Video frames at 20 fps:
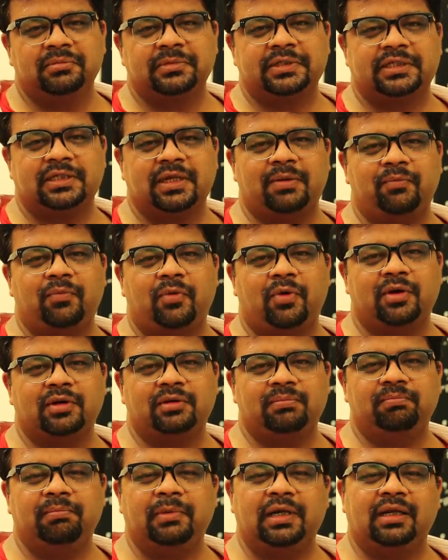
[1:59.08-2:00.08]

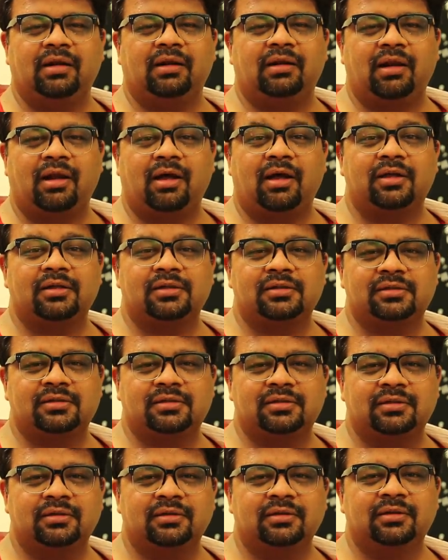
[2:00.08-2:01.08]
somewhat middle
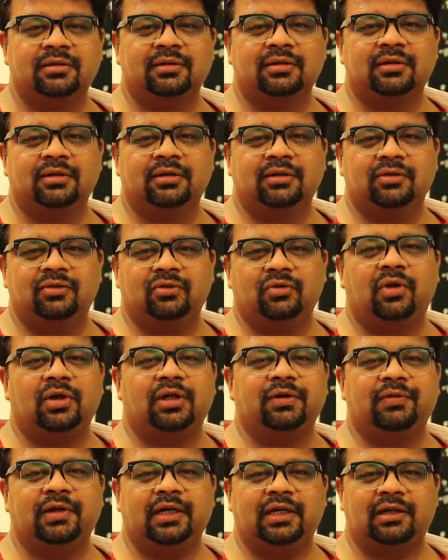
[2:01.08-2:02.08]
class, not
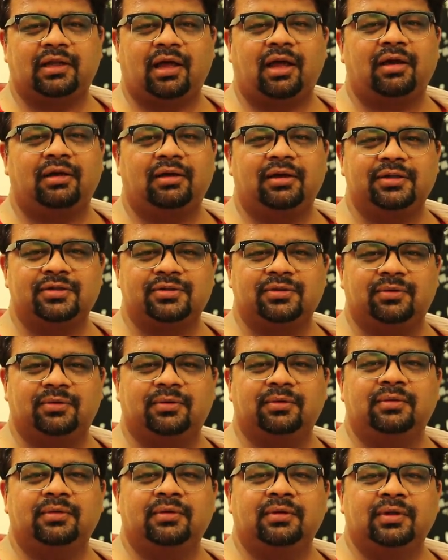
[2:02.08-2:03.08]
even entirely
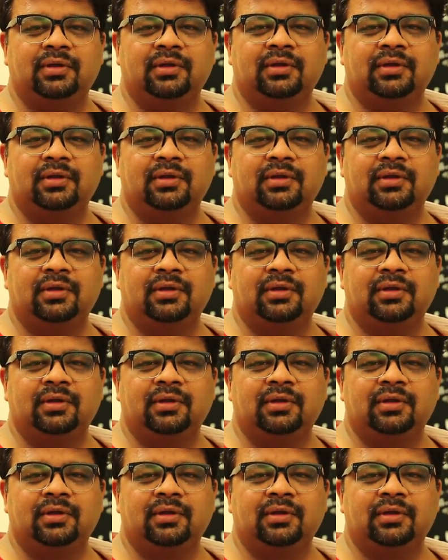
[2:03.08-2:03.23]
so.